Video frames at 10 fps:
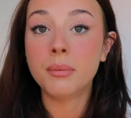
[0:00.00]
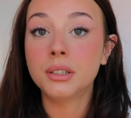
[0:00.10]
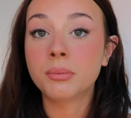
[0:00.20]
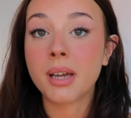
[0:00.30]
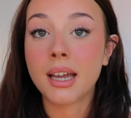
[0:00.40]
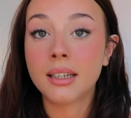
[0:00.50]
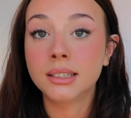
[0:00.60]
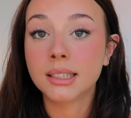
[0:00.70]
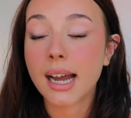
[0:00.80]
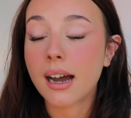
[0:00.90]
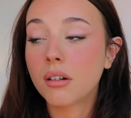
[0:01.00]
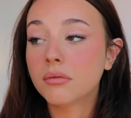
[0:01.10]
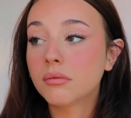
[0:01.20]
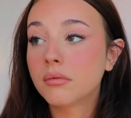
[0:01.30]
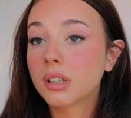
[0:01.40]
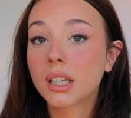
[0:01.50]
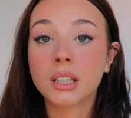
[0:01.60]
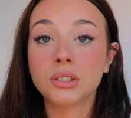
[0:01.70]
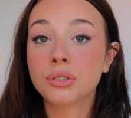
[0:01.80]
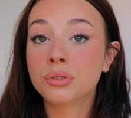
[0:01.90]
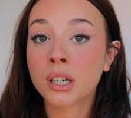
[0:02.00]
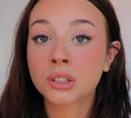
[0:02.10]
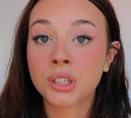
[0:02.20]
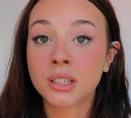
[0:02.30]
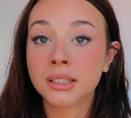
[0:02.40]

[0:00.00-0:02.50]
Garbage man's out, construction